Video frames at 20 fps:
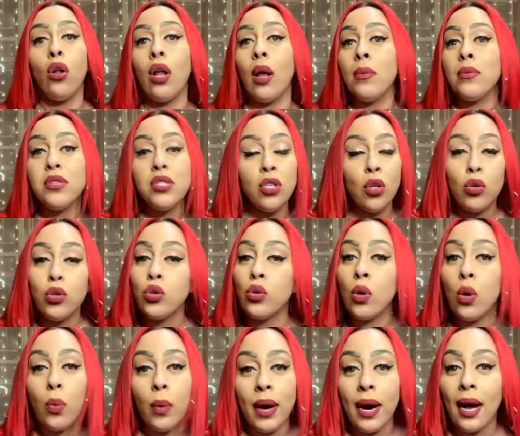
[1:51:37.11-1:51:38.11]
I'm still
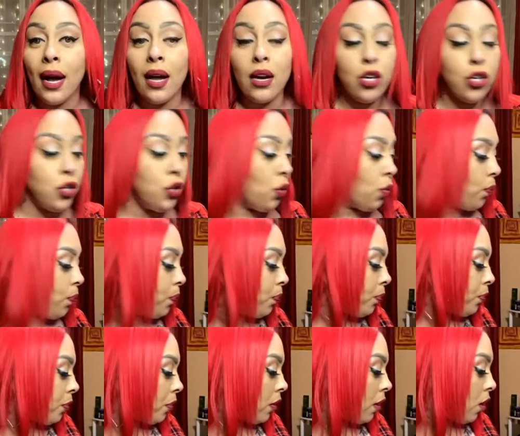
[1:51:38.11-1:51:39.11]
doing what I got to do.
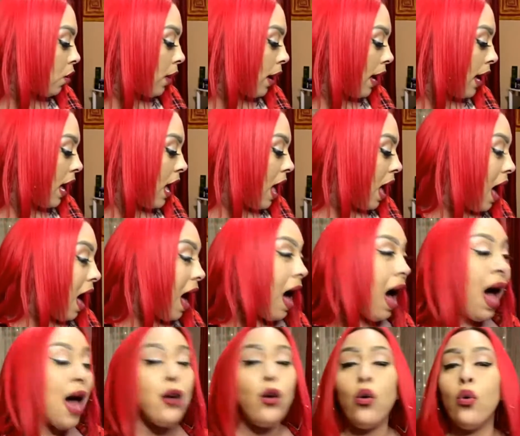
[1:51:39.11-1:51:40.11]
Okay.
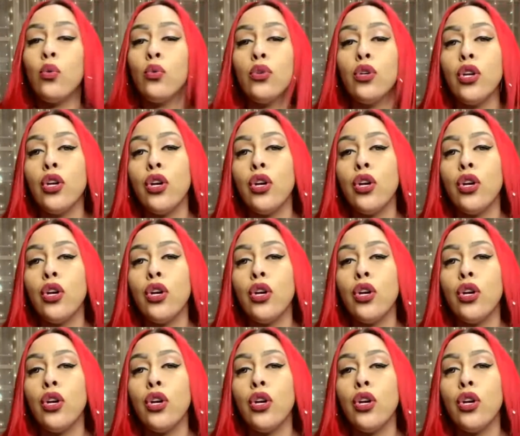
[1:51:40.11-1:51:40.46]
I don't,